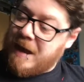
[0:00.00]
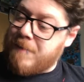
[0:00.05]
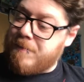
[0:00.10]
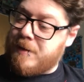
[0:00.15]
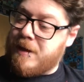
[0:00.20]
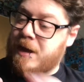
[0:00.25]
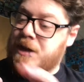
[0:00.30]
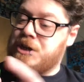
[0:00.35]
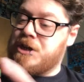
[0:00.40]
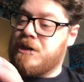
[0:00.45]

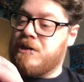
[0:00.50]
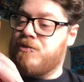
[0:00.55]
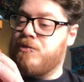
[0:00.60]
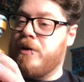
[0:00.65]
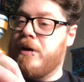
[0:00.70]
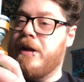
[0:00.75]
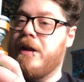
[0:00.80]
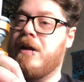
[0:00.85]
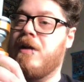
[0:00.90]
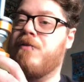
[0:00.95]
application is
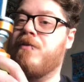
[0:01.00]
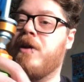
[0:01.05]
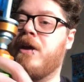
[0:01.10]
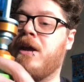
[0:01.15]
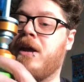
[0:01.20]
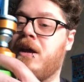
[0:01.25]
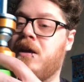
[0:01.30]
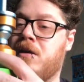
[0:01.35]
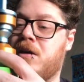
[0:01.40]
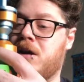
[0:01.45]
really
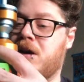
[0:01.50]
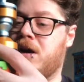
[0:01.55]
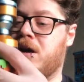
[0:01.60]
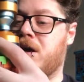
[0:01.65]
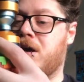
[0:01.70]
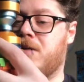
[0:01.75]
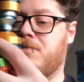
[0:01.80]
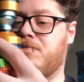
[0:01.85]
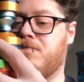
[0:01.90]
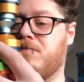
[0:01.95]
lovely.
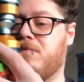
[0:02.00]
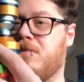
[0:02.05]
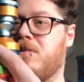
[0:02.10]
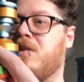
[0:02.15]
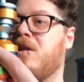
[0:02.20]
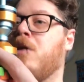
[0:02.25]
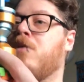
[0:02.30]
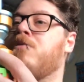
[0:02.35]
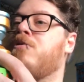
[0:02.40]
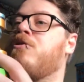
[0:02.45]

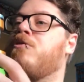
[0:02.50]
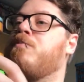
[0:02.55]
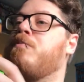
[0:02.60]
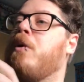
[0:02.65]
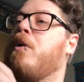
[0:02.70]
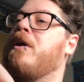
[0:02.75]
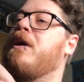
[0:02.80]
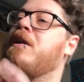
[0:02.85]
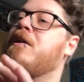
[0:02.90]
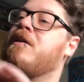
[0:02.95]
No
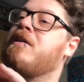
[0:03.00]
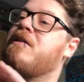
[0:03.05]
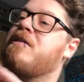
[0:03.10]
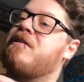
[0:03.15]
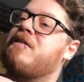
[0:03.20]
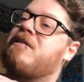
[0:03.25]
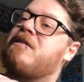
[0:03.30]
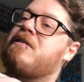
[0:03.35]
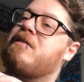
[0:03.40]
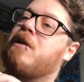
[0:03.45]

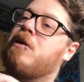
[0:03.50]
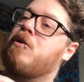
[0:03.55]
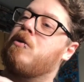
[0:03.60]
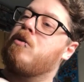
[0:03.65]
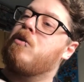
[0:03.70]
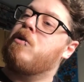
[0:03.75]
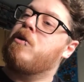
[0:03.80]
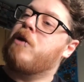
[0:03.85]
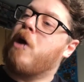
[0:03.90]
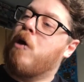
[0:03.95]
spottiness,
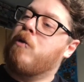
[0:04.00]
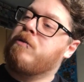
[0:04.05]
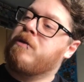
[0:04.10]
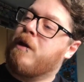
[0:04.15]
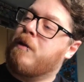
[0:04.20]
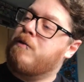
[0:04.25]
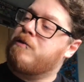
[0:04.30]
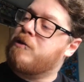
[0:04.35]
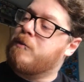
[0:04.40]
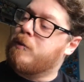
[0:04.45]
no
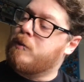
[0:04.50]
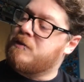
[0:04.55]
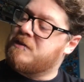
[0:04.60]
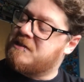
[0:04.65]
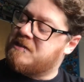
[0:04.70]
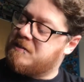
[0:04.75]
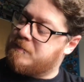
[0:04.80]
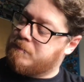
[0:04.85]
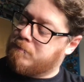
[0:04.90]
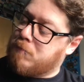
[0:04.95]
noticeable
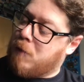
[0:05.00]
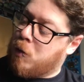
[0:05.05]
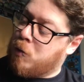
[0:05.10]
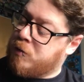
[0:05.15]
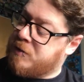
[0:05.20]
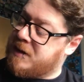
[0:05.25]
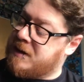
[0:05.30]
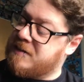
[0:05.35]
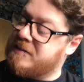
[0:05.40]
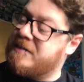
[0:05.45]

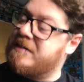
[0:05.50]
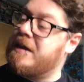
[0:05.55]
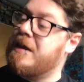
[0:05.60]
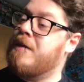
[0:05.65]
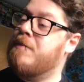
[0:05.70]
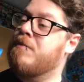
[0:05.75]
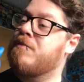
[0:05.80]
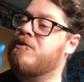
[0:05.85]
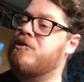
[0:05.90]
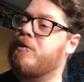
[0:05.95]
moulding
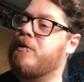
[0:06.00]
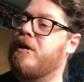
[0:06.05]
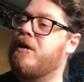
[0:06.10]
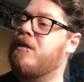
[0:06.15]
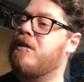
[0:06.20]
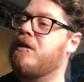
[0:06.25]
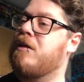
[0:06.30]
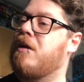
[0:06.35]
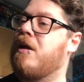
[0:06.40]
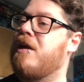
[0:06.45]
seams or
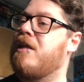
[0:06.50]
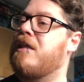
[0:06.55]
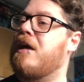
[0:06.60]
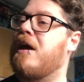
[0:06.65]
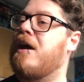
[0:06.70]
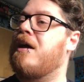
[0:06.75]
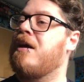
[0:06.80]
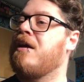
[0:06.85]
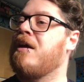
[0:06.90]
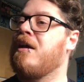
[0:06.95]
anything like
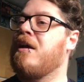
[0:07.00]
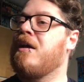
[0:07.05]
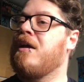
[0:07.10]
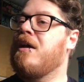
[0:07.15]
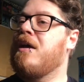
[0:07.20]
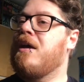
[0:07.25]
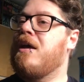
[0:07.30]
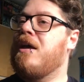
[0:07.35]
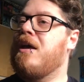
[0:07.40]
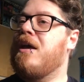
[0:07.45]
that.
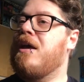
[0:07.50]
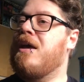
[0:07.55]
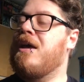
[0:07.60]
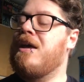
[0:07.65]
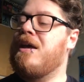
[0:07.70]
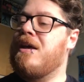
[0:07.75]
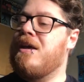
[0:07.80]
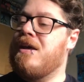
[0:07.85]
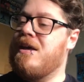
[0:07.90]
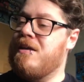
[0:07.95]

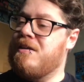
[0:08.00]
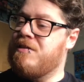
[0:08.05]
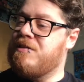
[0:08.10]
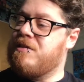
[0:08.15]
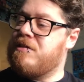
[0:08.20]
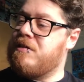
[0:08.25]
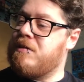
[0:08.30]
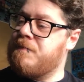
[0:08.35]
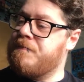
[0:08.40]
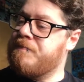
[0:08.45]
It
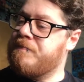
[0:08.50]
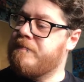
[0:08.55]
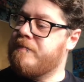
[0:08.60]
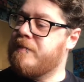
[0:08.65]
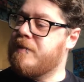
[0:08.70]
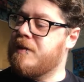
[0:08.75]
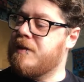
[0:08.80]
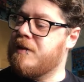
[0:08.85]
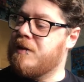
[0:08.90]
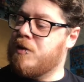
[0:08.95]
is
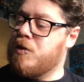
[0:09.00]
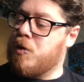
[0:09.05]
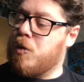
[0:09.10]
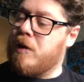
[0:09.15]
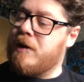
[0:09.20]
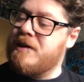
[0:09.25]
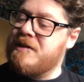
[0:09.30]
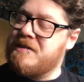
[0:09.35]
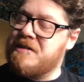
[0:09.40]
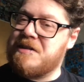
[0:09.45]

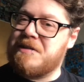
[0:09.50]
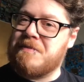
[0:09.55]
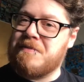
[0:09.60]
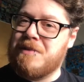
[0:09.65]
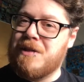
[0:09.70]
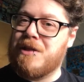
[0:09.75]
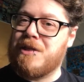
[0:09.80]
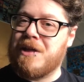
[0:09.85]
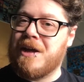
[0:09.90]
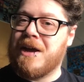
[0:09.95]
quite
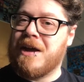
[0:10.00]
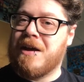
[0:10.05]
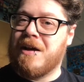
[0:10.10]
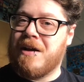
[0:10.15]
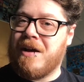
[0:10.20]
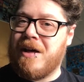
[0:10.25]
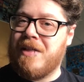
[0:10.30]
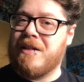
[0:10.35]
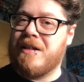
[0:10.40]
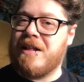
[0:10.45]
the thing.
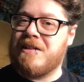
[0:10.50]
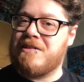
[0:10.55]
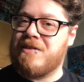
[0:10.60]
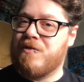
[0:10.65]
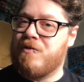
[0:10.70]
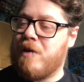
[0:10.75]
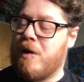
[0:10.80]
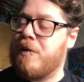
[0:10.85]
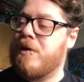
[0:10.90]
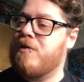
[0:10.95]
I think that's
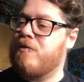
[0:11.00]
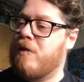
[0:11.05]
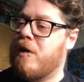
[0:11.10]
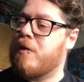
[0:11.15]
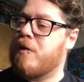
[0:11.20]
a very